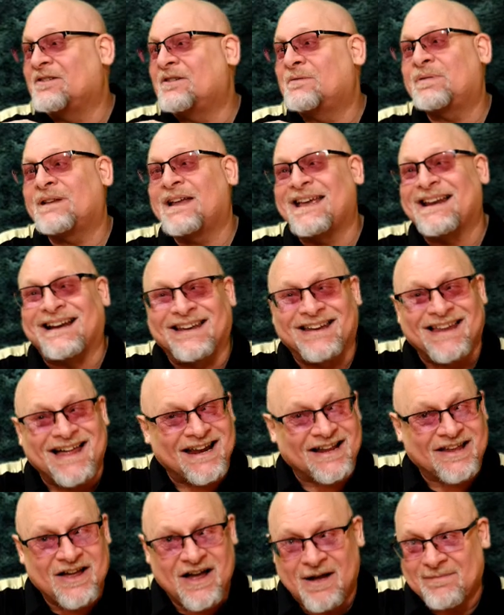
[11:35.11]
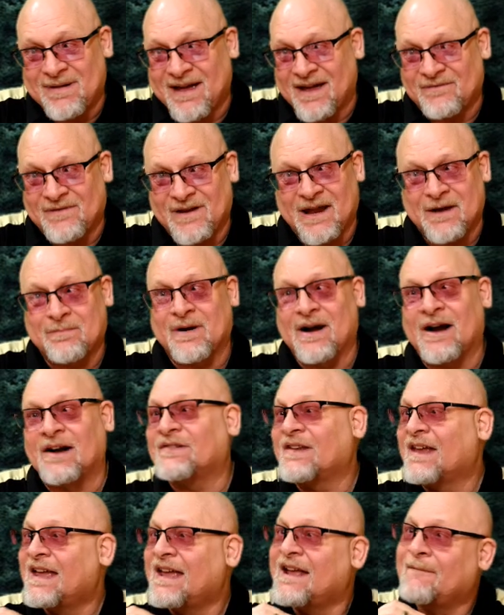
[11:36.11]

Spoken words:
you're playing a lot of combat vampires.